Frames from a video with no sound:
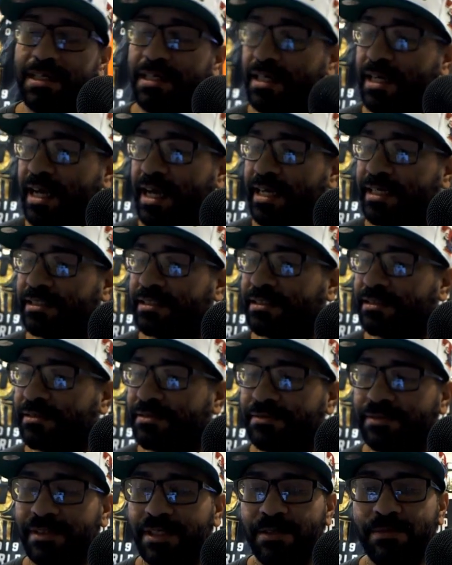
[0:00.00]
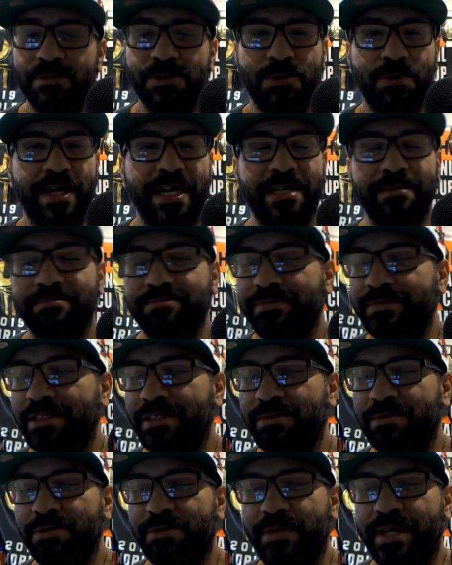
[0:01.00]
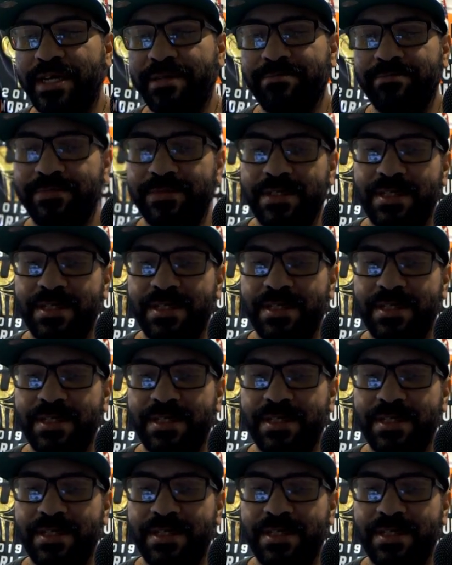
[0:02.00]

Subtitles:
Guys, it was great. It was great.